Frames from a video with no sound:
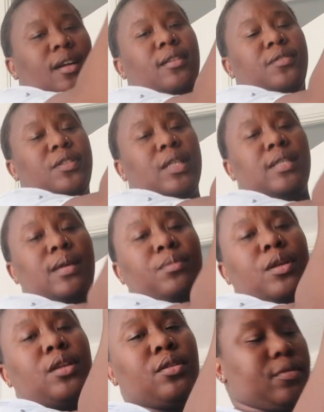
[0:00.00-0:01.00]
All of this, I'm
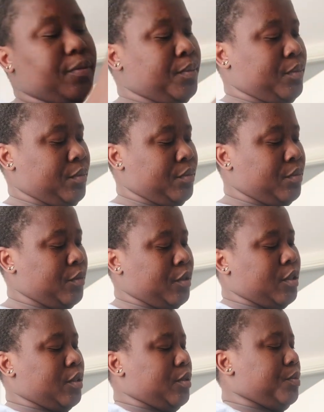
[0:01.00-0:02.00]
gonna
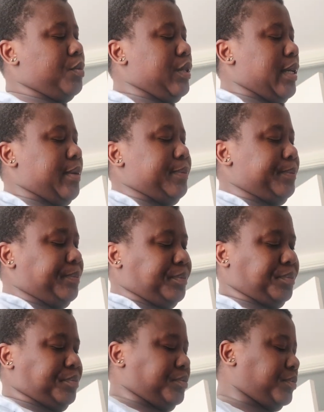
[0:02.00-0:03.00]
put them.
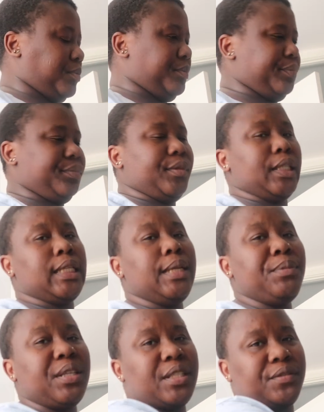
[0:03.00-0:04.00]
Let
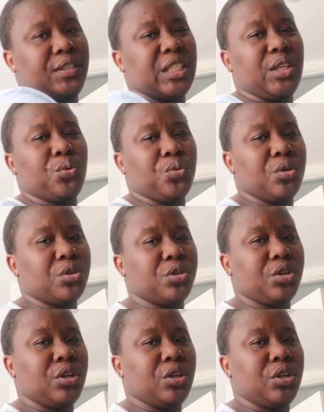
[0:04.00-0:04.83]
me give Jayden work.